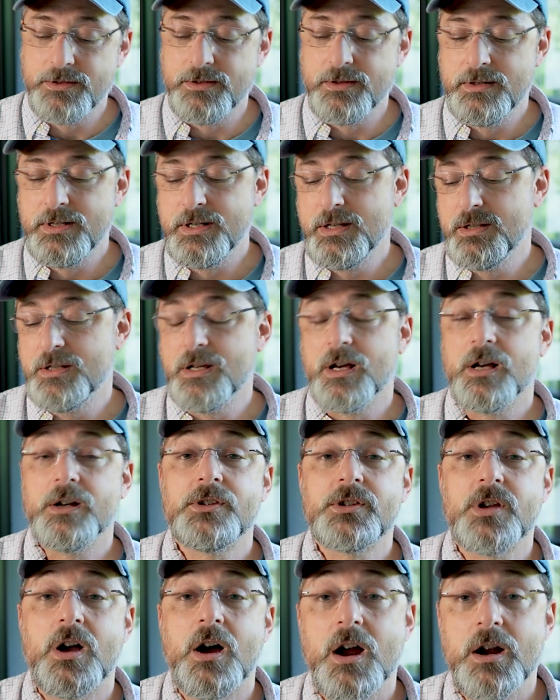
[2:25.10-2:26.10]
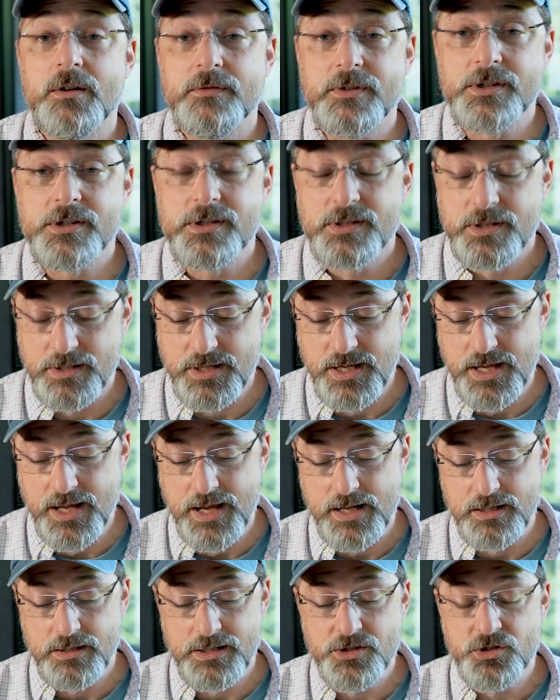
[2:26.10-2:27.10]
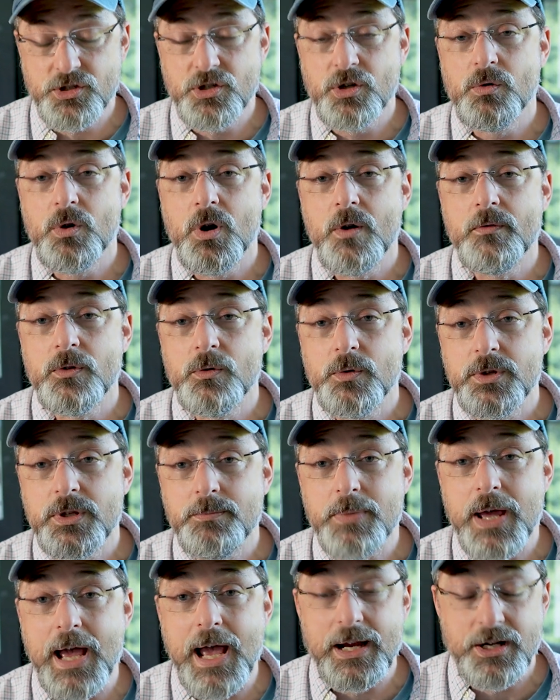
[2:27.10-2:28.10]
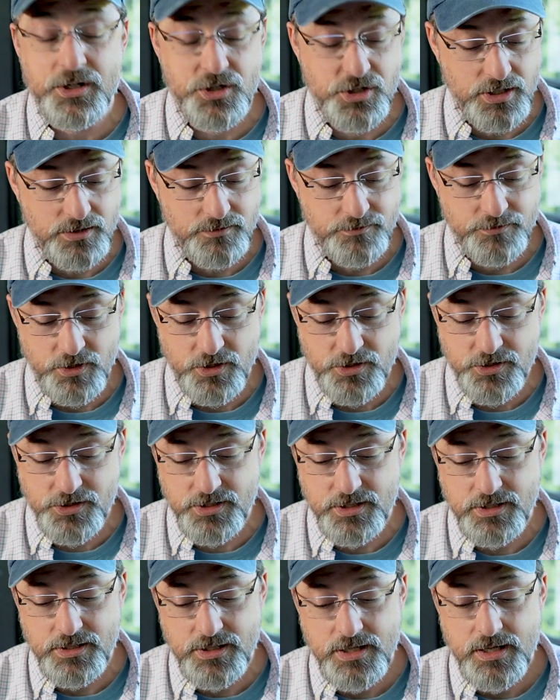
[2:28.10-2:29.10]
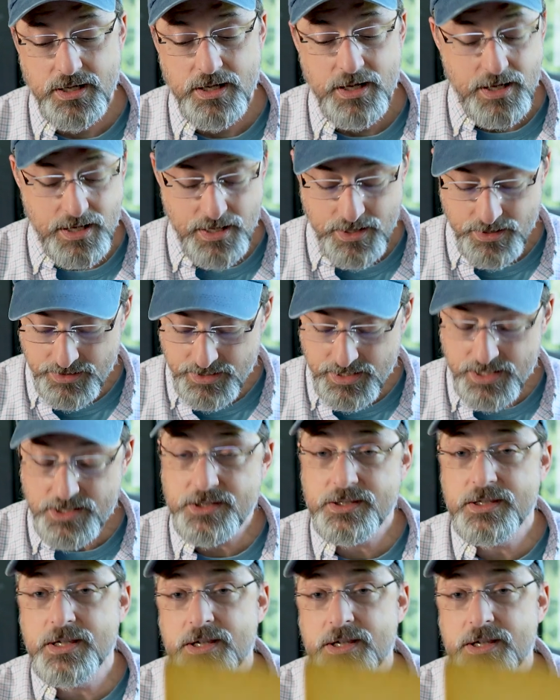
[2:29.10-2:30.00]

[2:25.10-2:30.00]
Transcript: Neil Young's Harvest, and let's go over with the packaging first. This